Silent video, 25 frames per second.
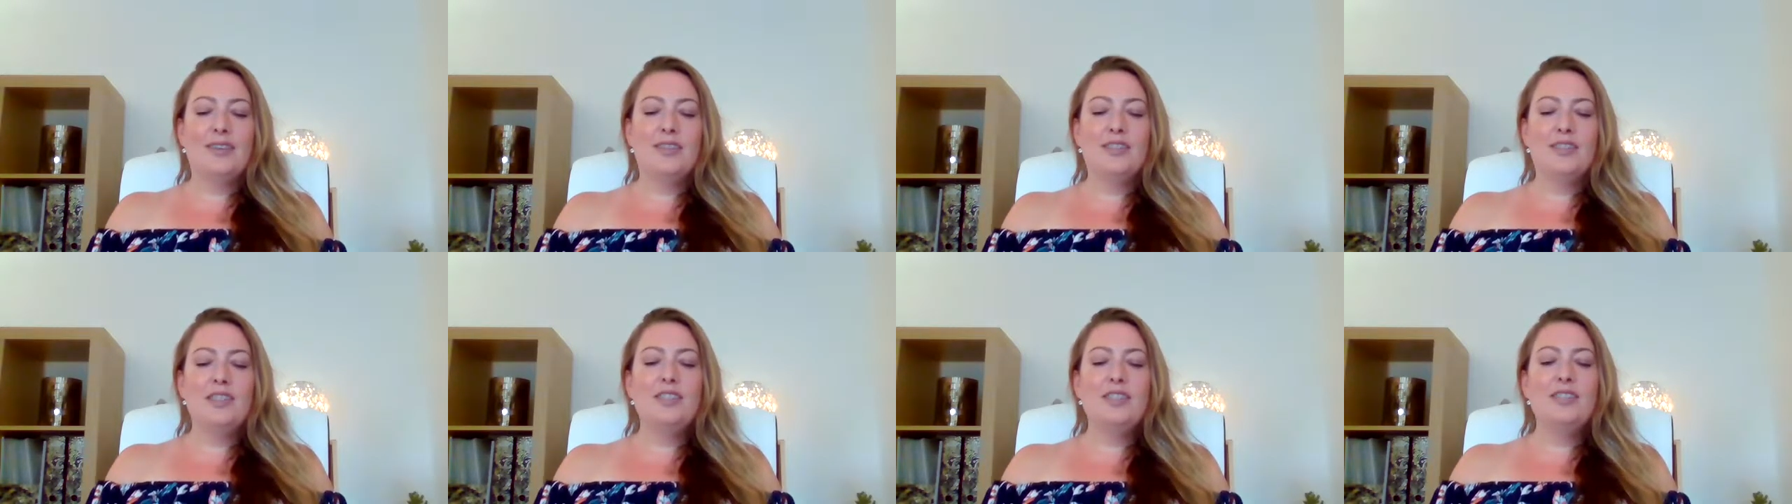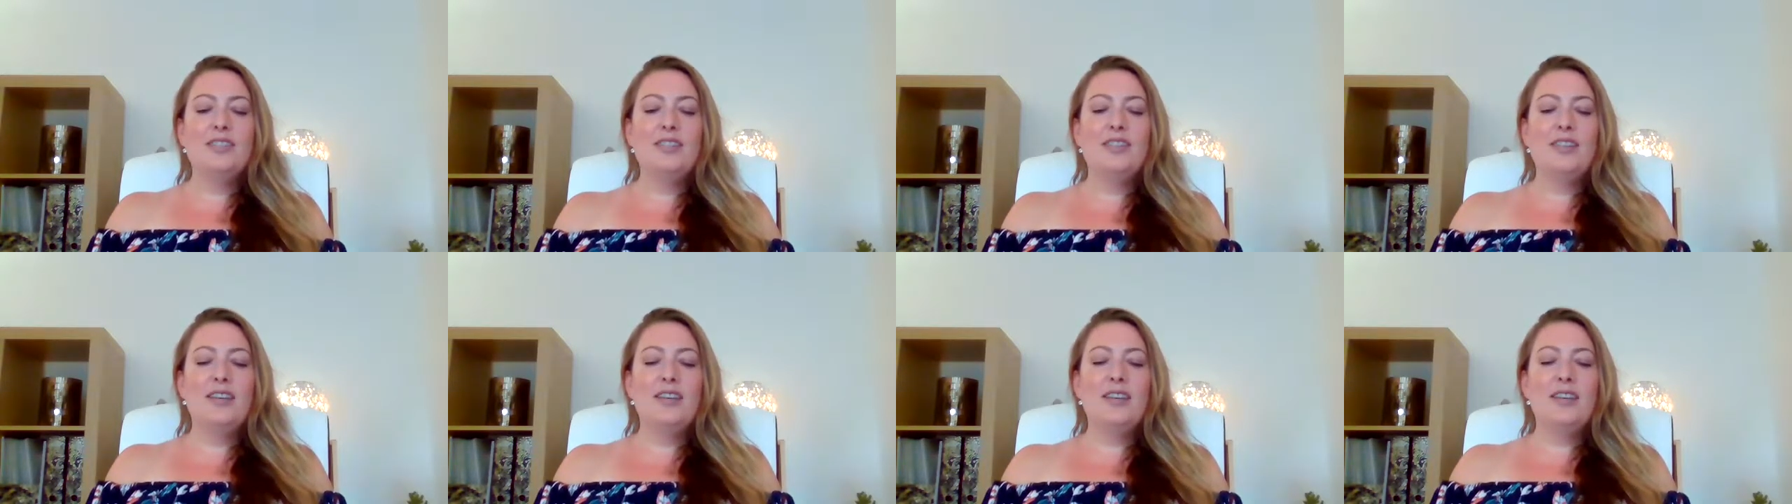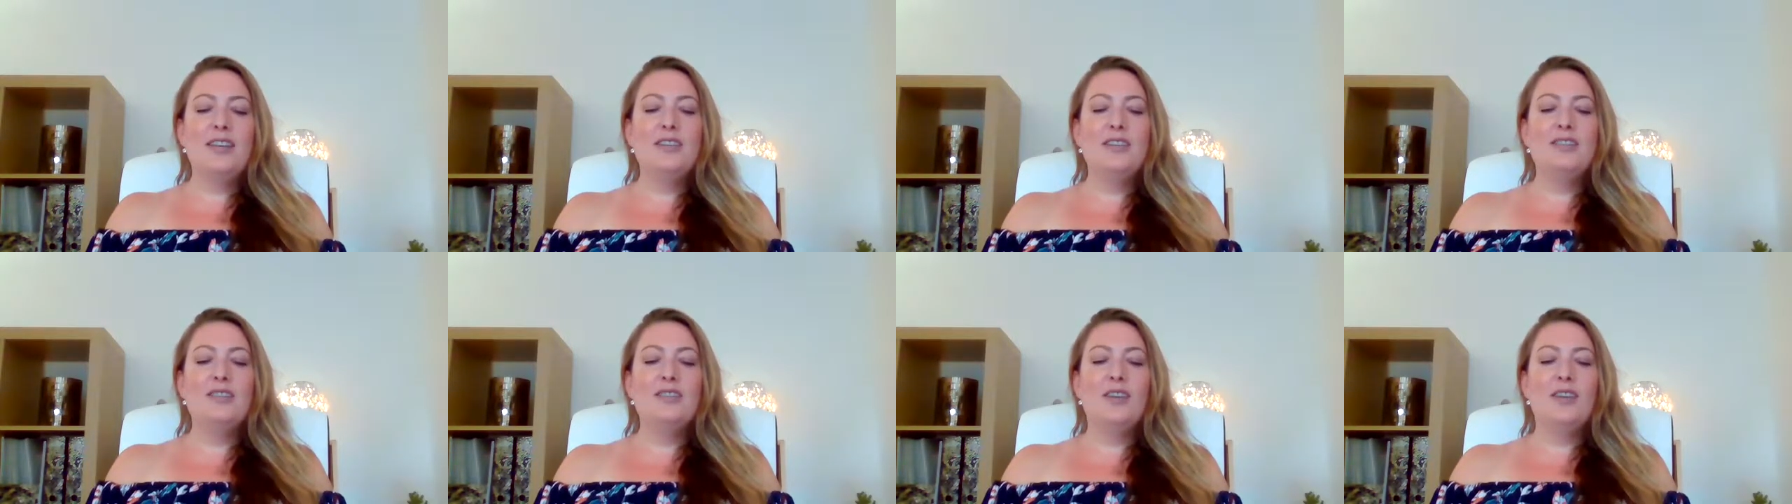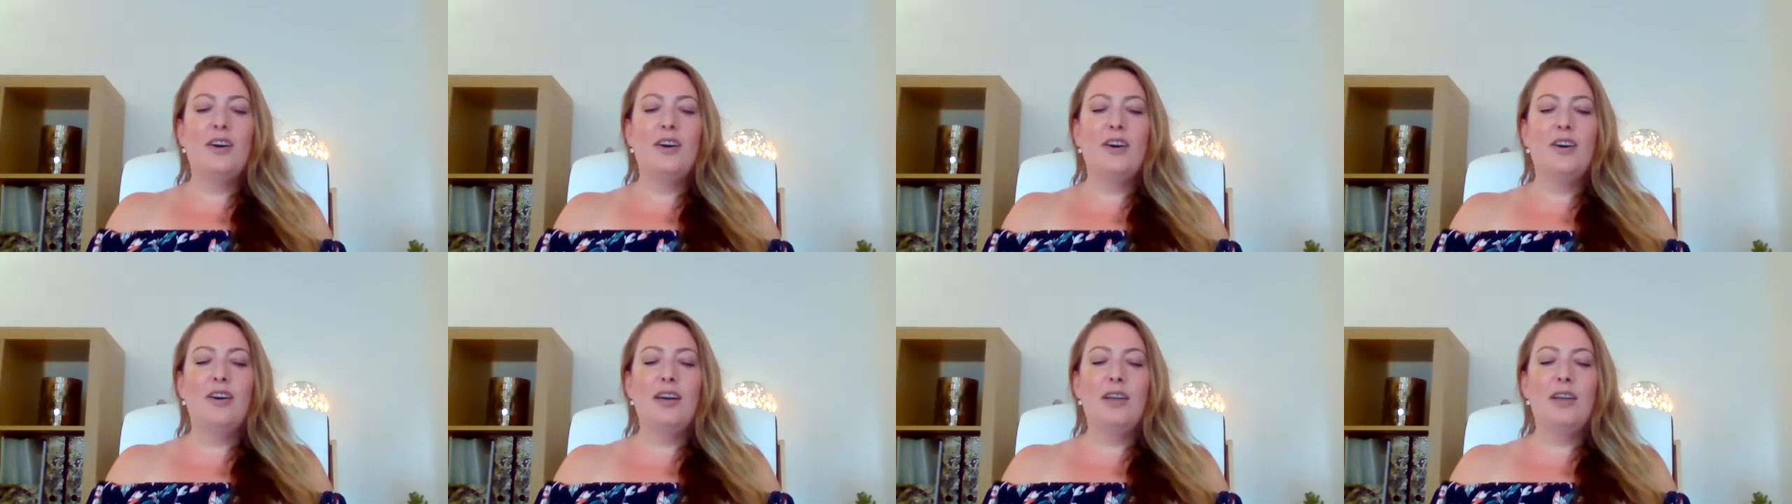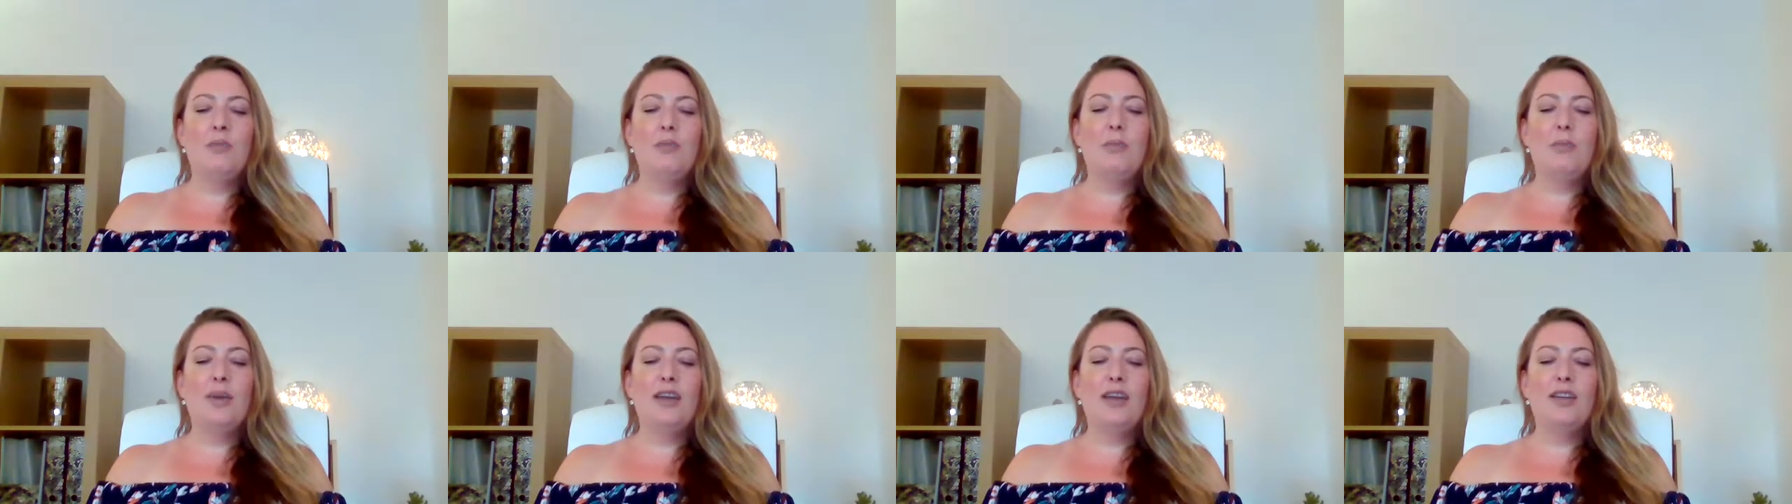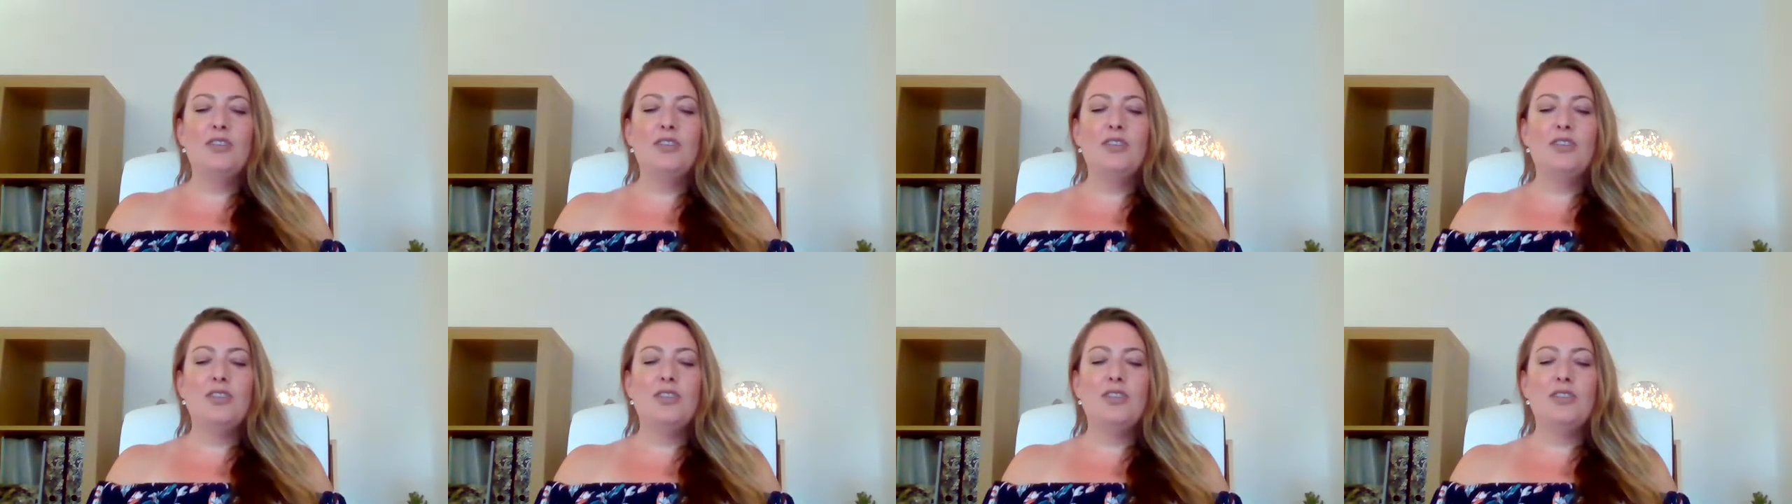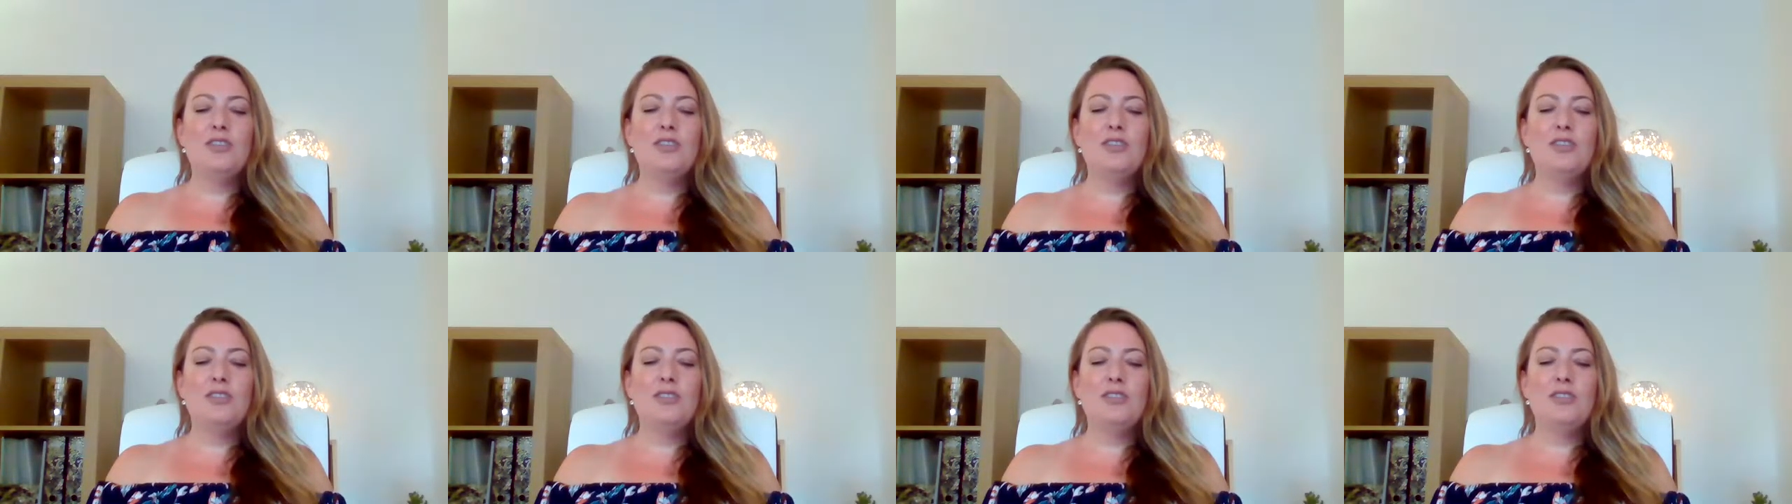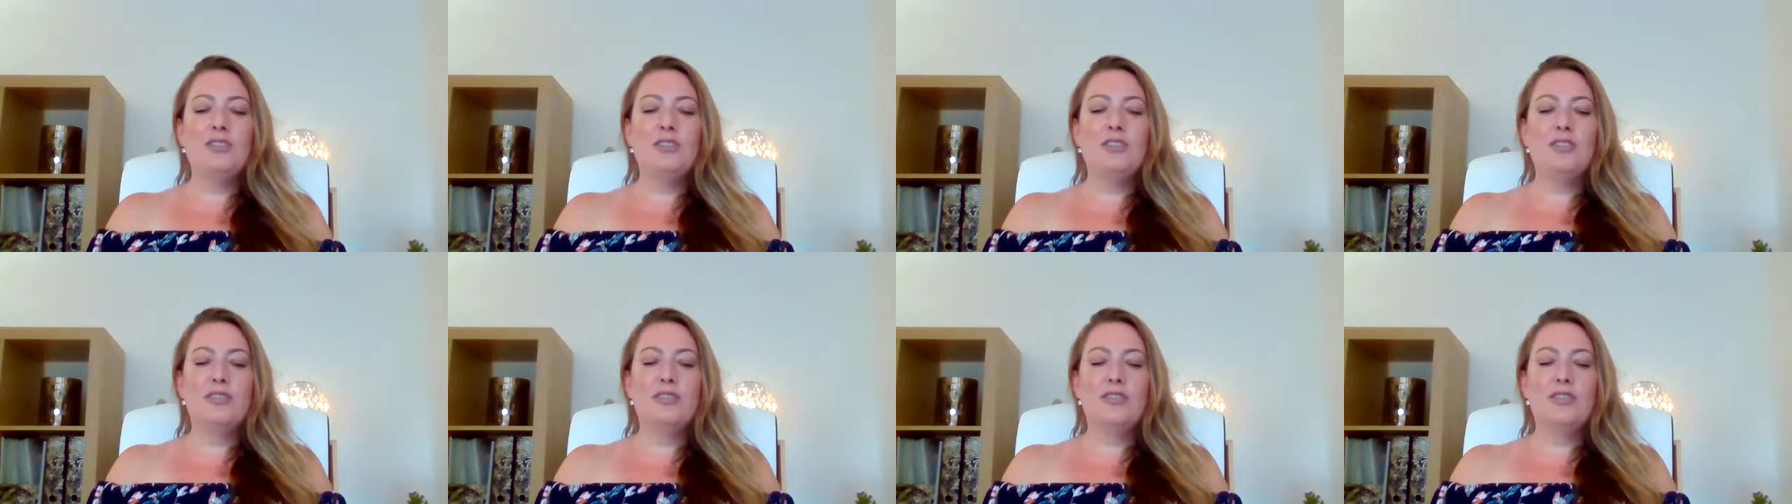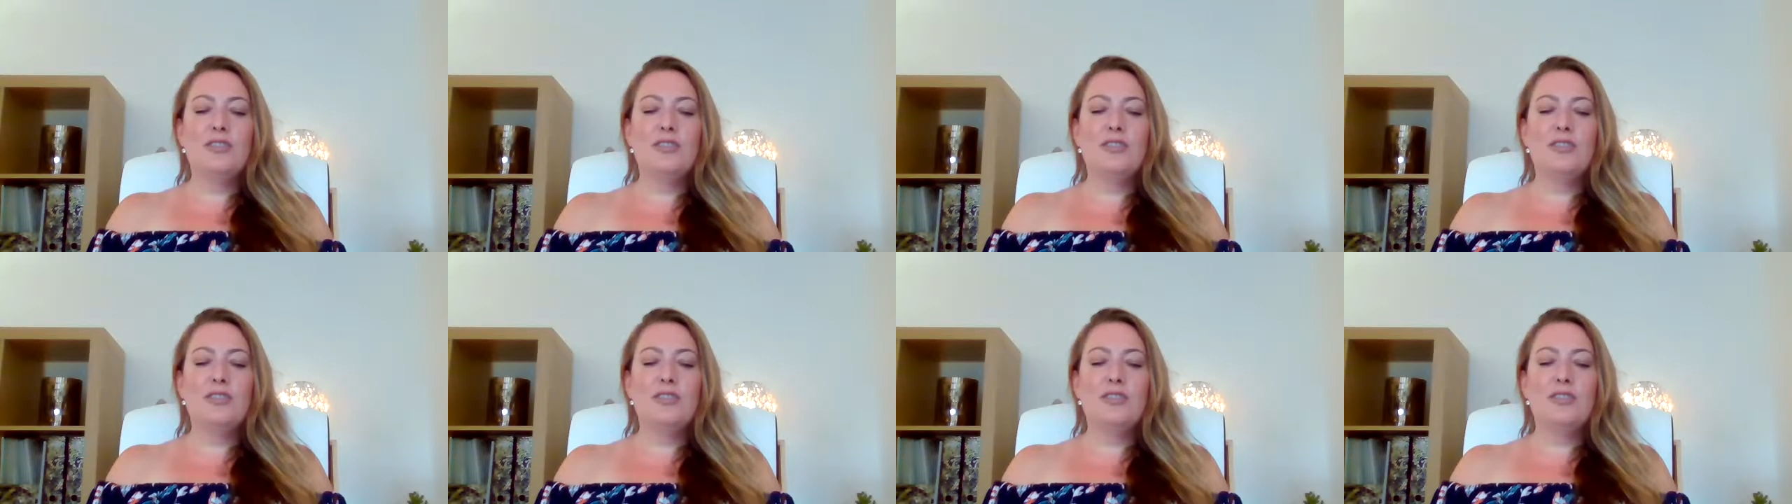She sees the higher pictures.